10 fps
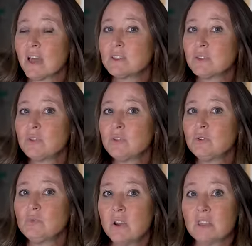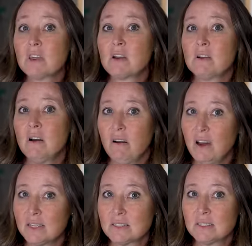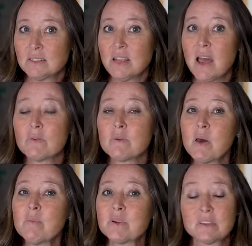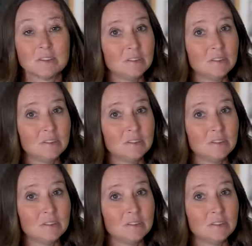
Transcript: has to do with costs. Now, remember, the